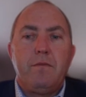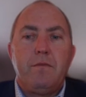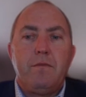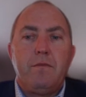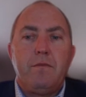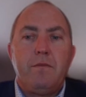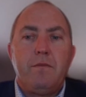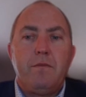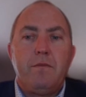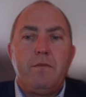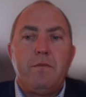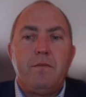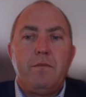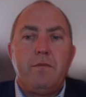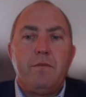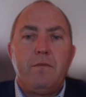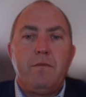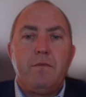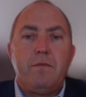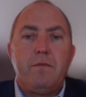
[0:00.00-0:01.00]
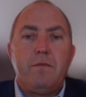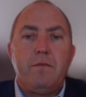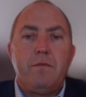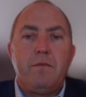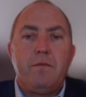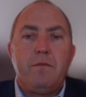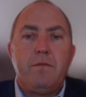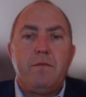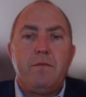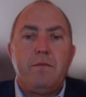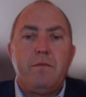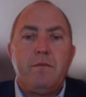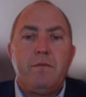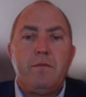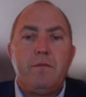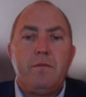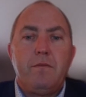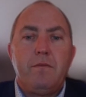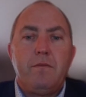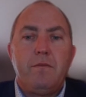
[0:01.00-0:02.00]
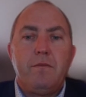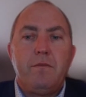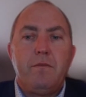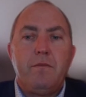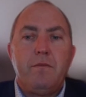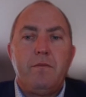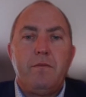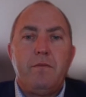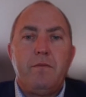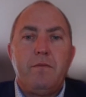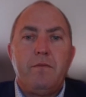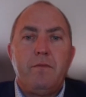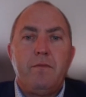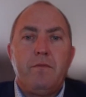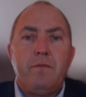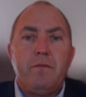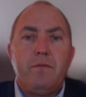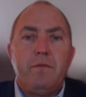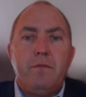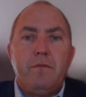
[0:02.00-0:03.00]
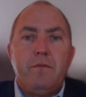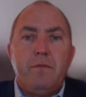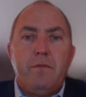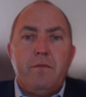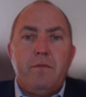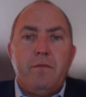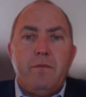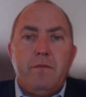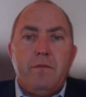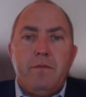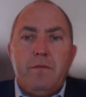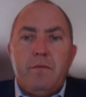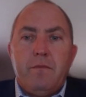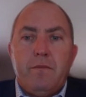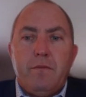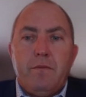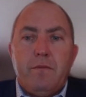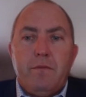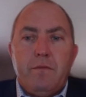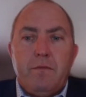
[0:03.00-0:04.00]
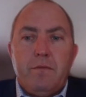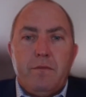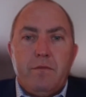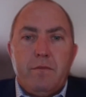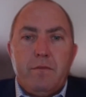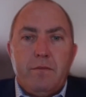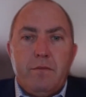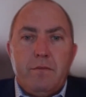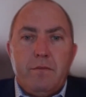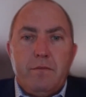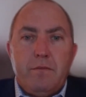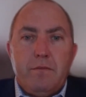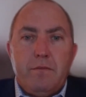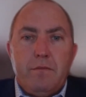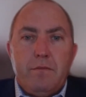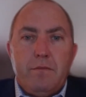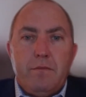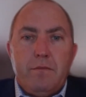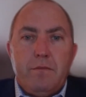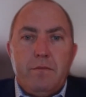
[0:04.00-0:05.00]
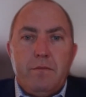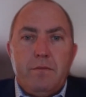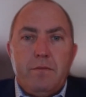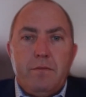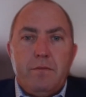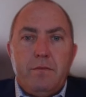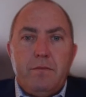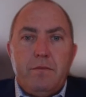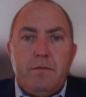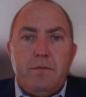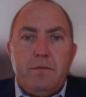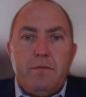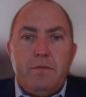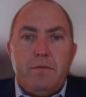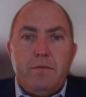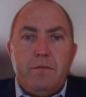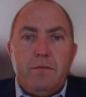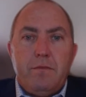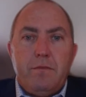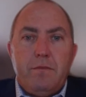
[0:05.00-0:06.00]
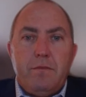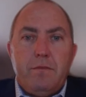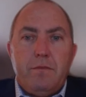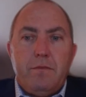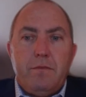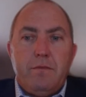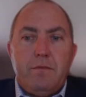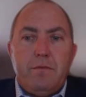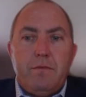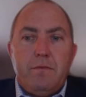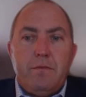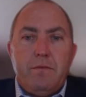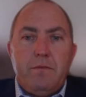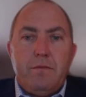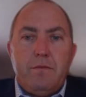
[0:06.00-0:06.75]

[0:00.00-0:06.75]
No words are spoken by the person on screen.